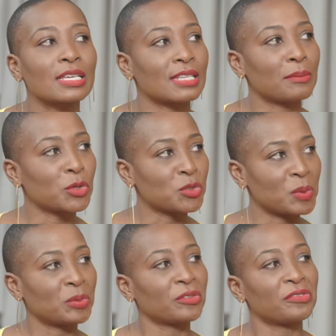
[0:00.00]
is that most
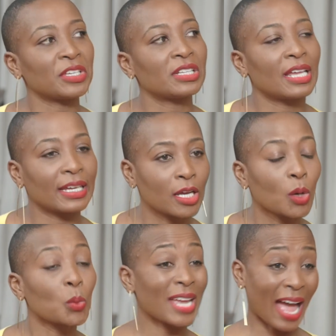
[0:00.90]
people feel like
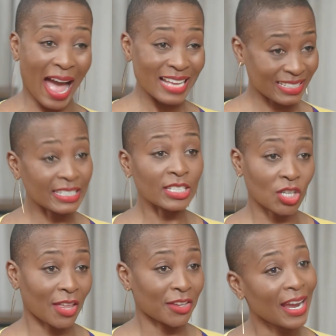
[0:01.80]
we ask
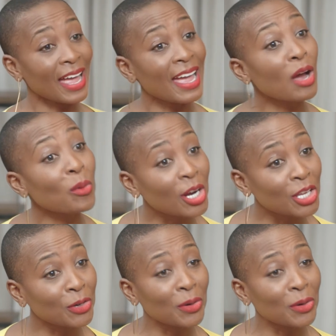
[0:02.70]
each other, hey, how are you?